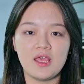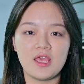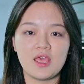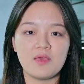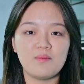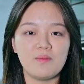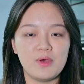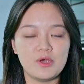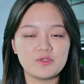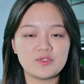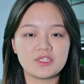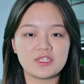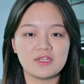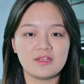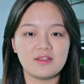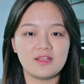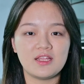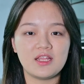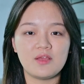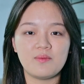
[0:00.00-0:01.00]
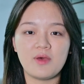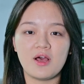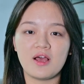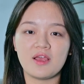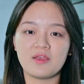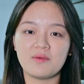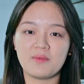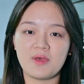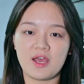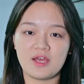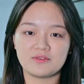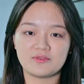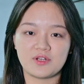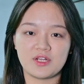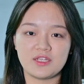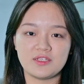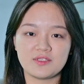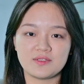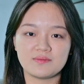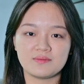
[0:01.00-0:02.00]
In most lithium-ion
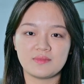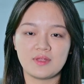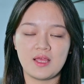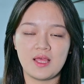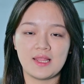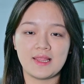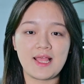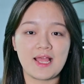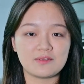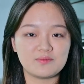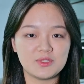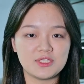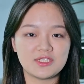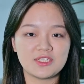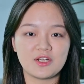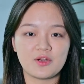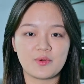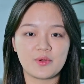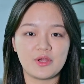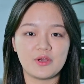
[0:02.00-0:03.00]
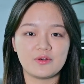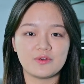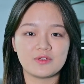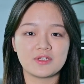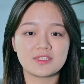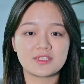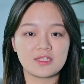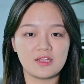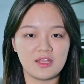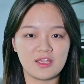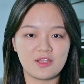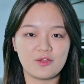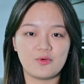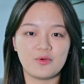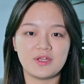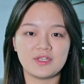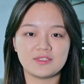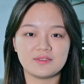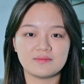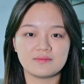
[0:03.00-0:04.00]
batteries, that material is
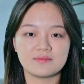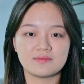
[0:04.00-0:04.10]
liquid,